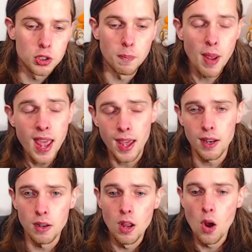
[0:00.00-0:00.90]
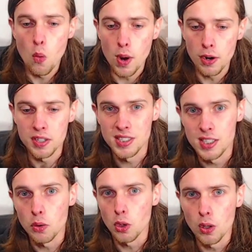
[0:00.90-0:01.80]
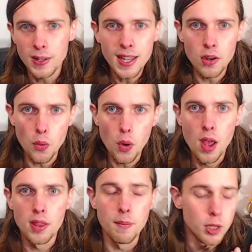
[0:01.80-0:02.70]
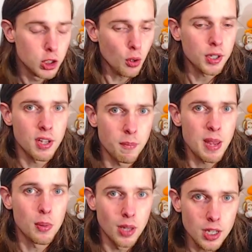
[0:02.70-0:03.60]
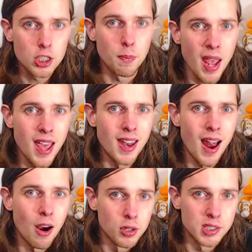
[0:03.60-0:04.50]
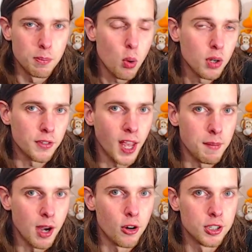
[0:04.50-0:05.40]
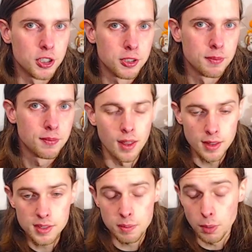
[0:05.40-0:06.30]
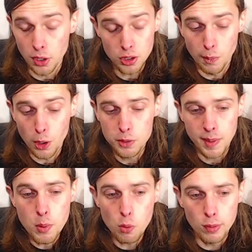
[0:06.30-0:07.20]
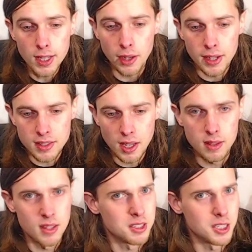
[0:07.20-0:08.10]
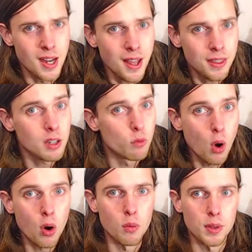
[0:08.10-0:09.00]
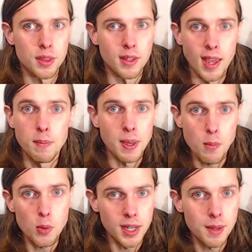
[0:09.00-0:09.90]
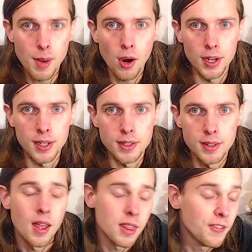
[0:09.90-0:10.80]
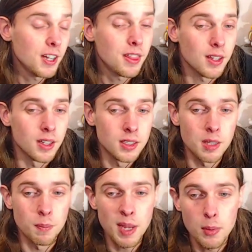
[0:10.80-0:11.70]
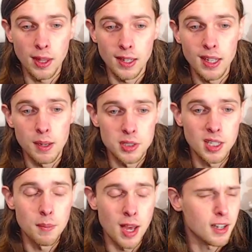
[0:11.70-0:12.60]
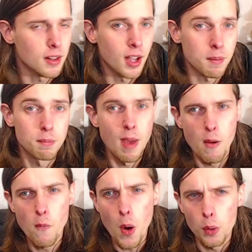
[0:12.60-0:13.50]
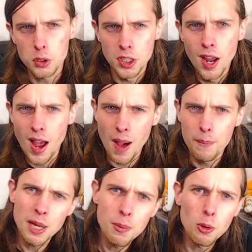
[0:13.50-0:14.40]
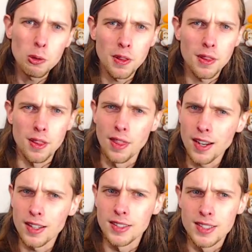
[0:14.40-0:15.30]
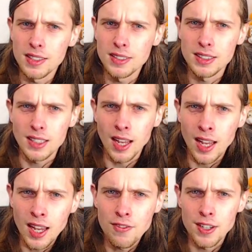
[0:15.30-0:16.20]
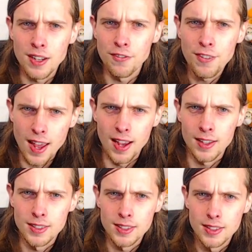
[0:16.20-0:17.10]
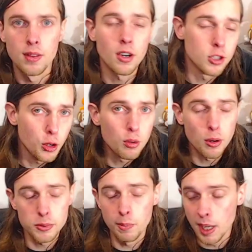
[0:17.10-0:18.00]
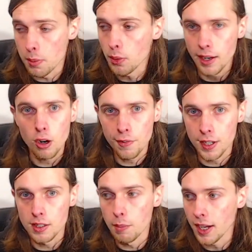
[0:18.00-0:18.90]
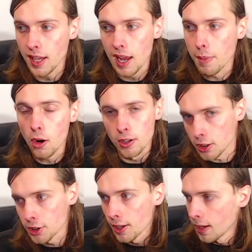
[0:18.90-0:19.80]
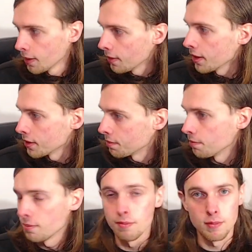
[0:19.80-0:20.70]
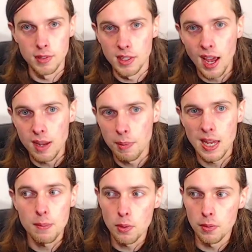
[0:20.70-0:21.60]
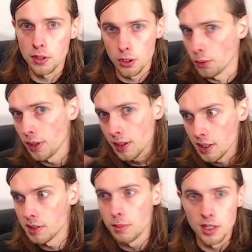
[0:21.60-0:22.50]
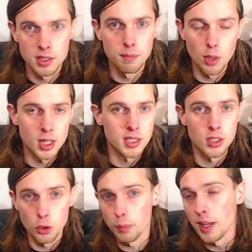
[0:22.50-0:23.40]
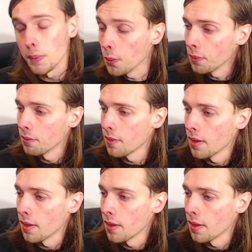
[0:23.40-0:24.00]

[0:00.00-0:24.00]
Japan, where it is still not legal, the majority of people in Japan are in support of gay marriage. And this is because most people realise that there's nothing wrong with gay people getting married. And the funny thing is, the people that get upset about it, like Matt Walsh, are people that it doesn't even affect. There are two groups of people that are affected by gay marriage, and that is gay people, including lesbians and bisexual people,